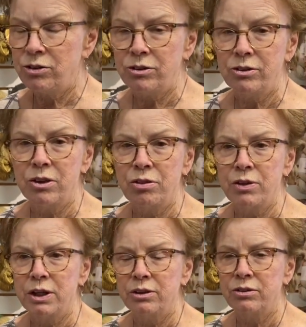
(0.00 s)
is the
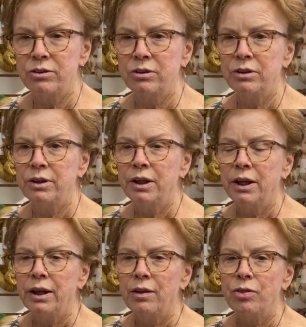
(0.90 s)
thinnest,
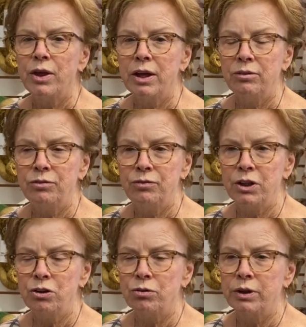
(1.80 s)
then
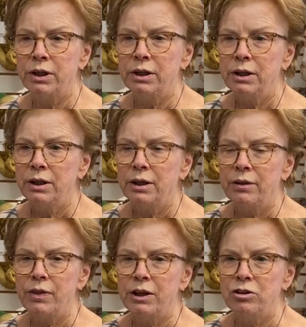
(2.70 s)
fingering,
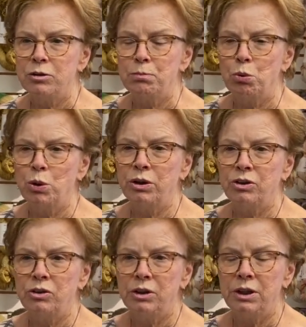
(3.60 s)
then sport,
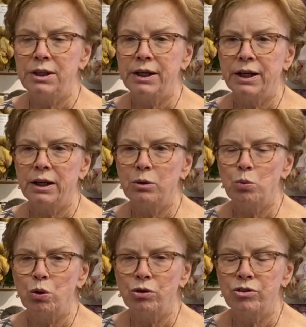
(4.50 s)
DK,
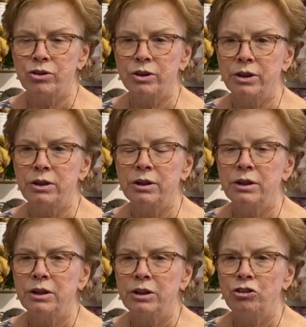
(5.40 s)
worsted,
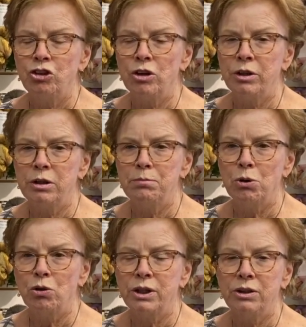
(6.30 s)
chunky,
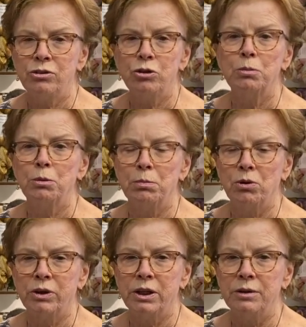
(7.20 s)
bulky, super
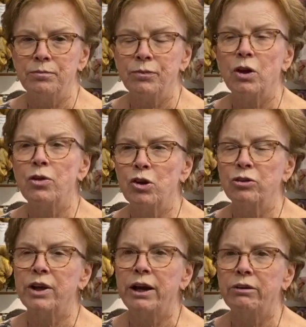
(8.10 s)
bulky. And there's
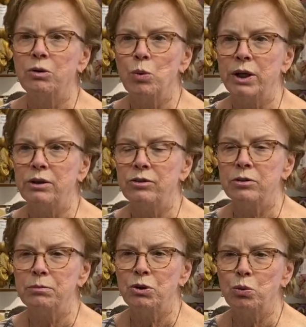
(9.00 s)
Aran weight is
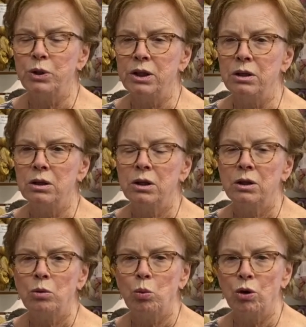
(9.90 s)
in between
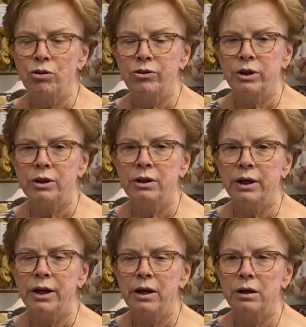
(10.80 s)
worsted
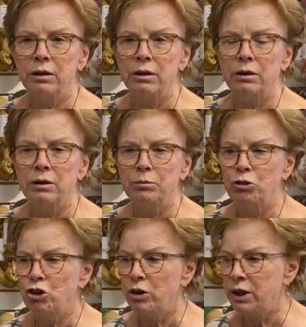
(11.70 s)
and
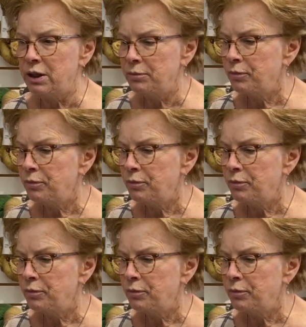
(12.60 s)
chunky.